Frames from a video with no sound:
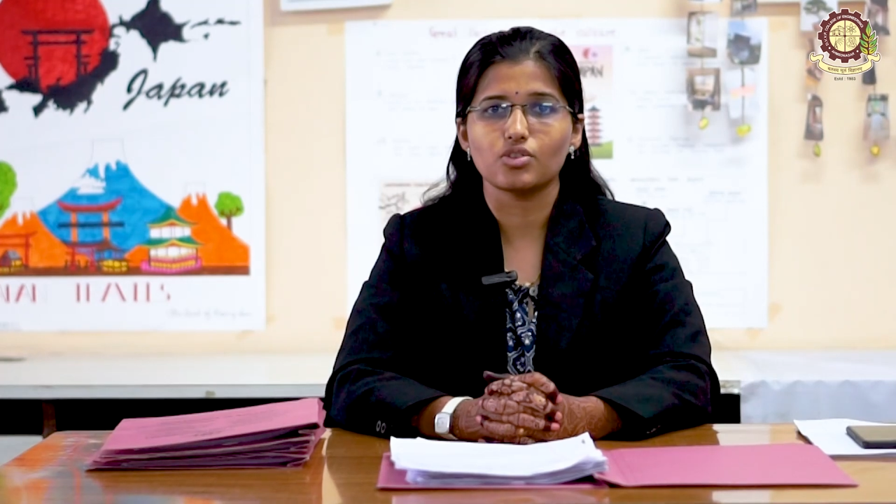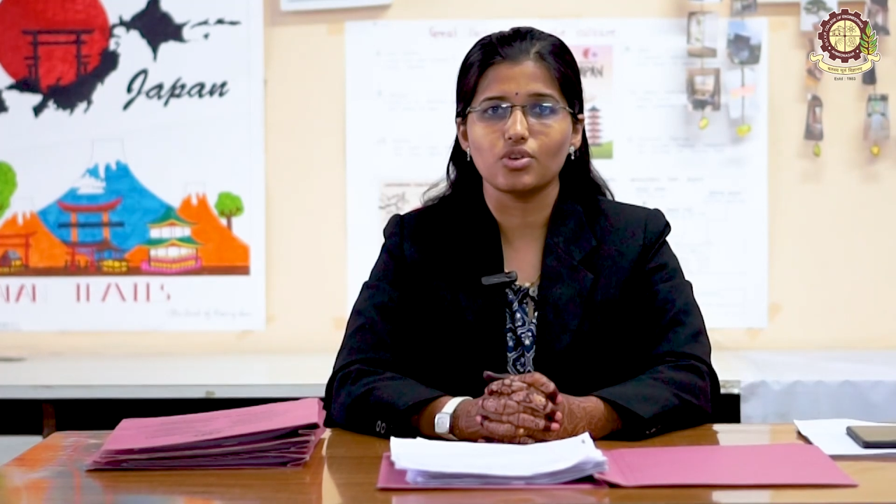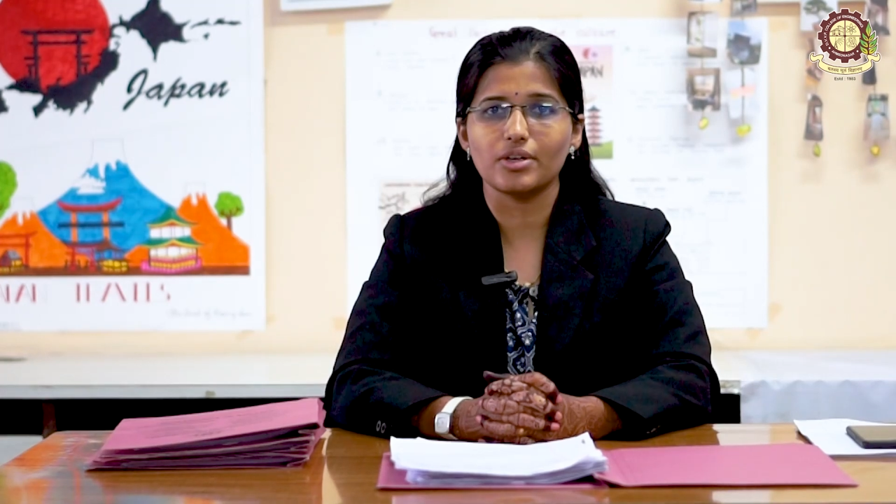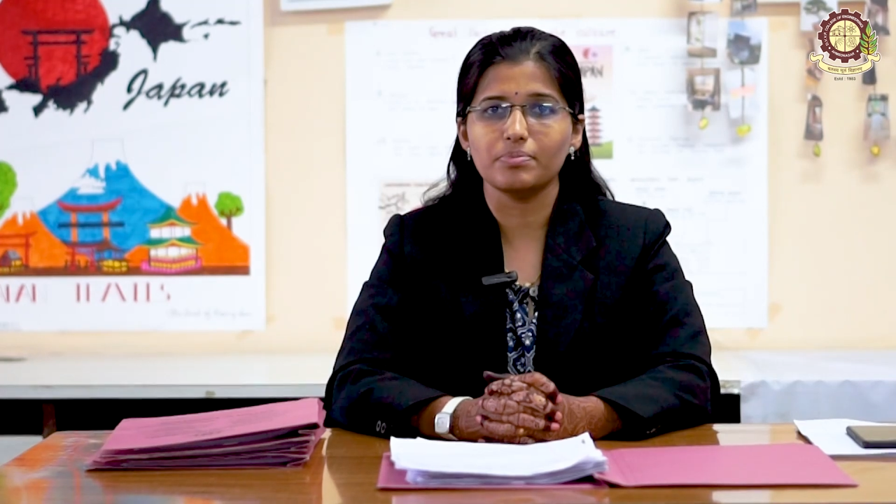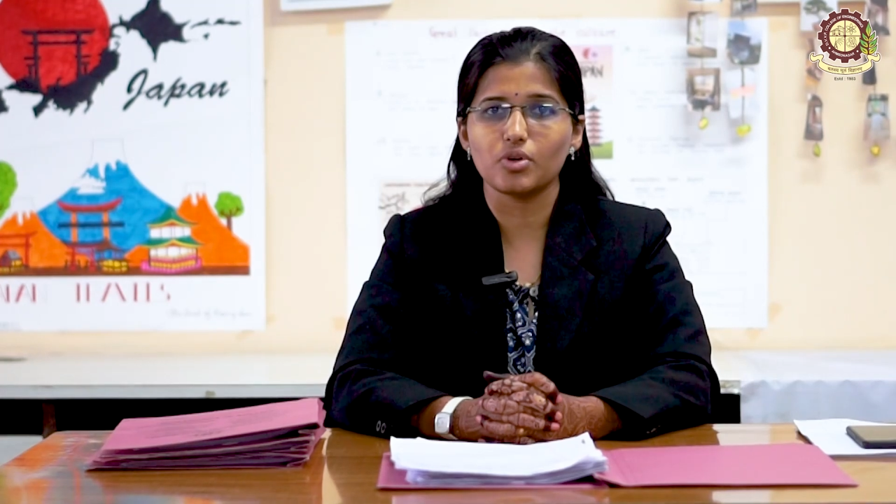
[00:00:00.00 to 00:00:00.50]

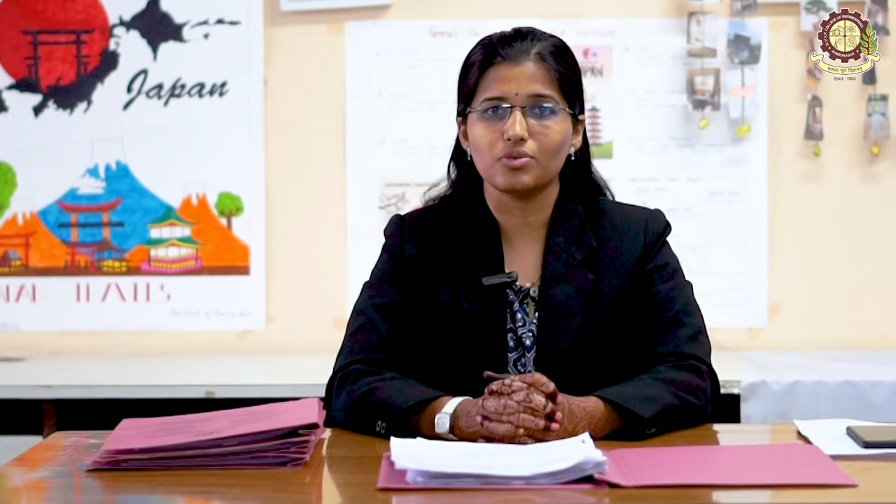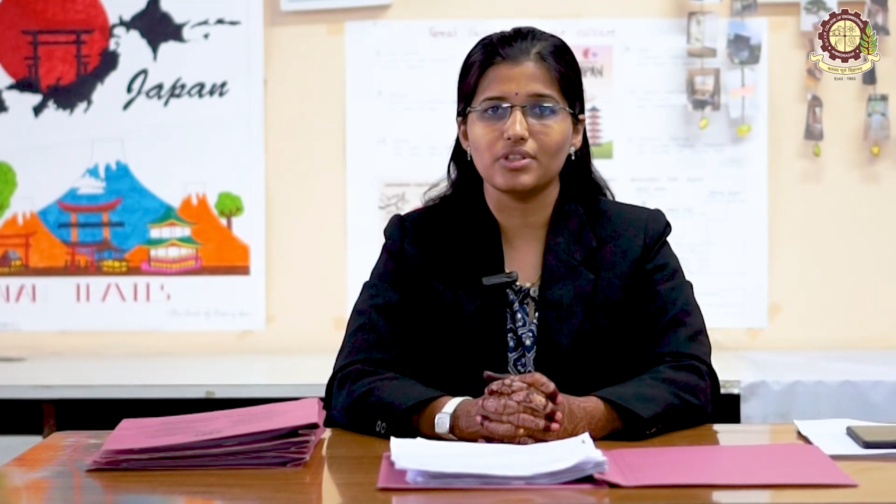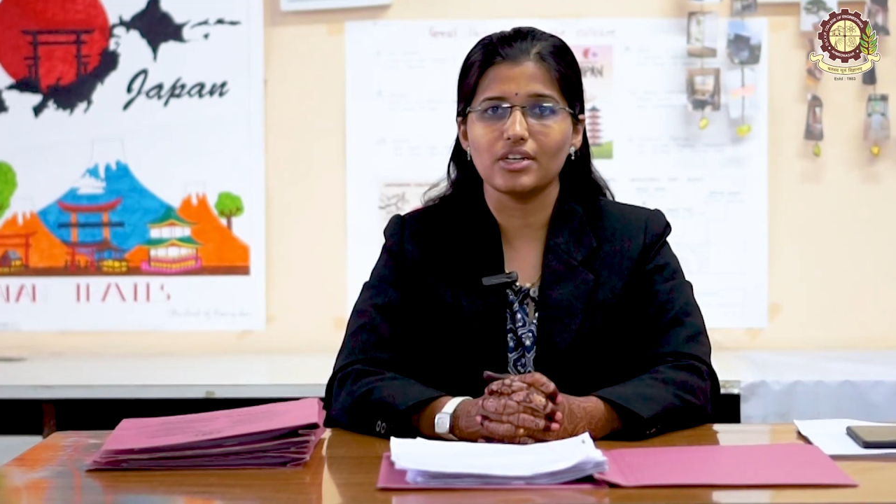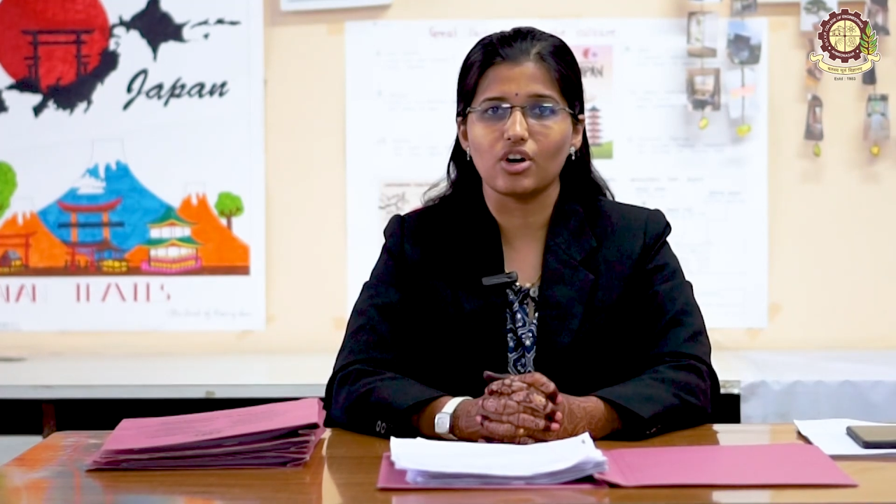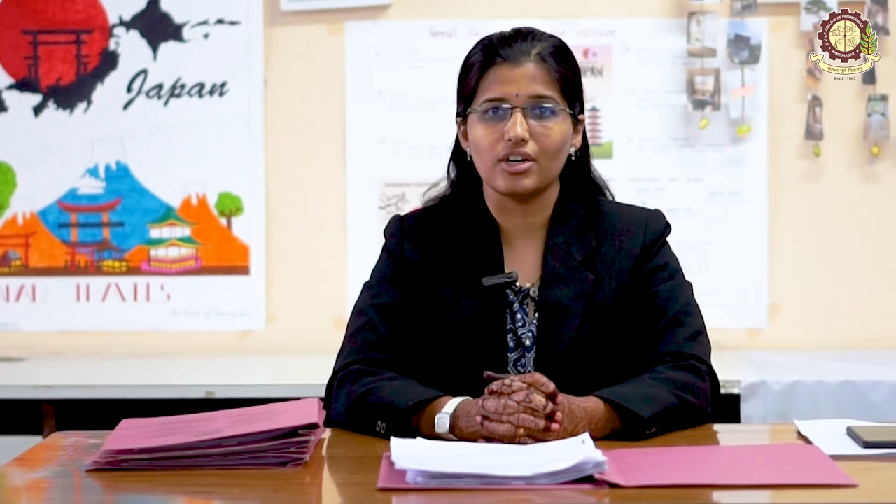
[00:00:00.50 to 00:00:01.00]
to improve
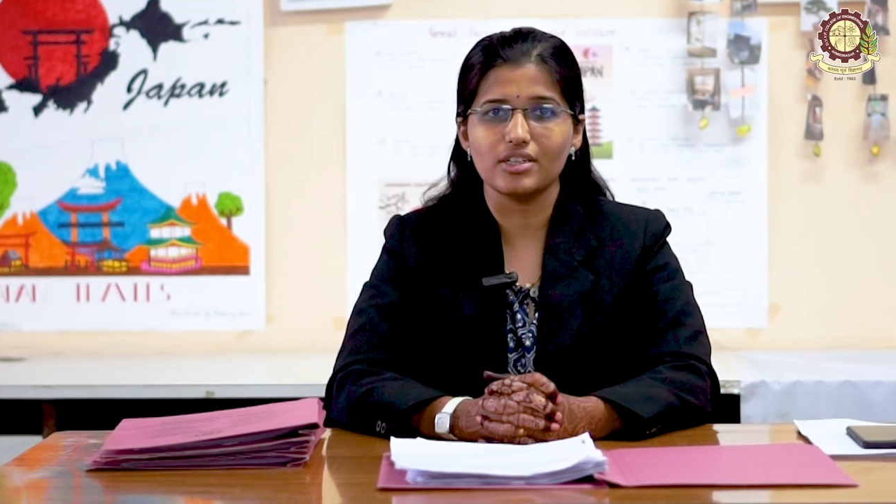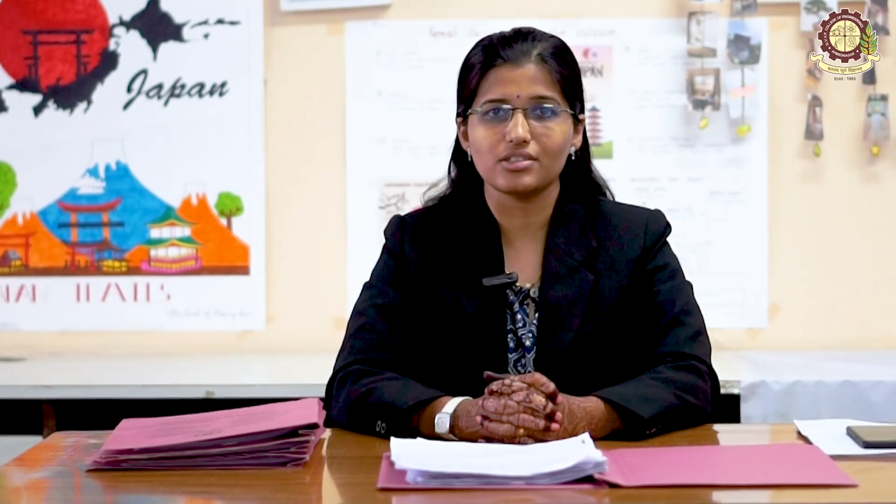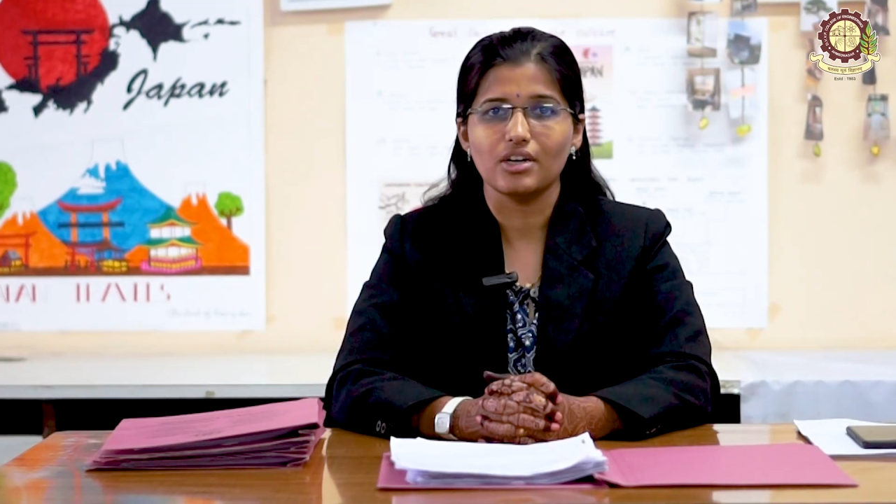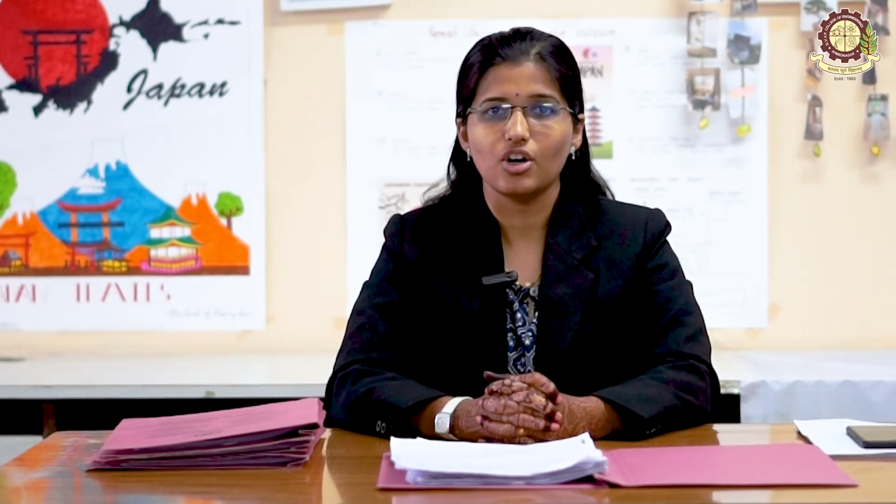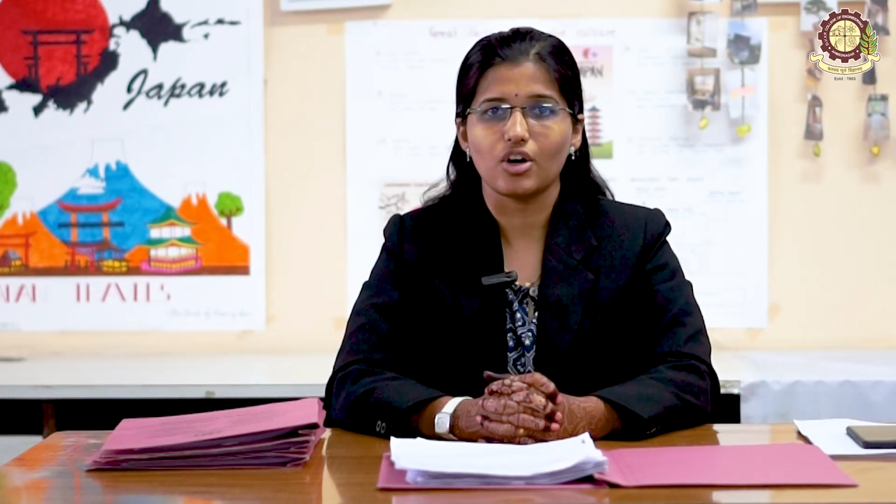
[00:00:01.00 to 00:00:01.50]
the knowledge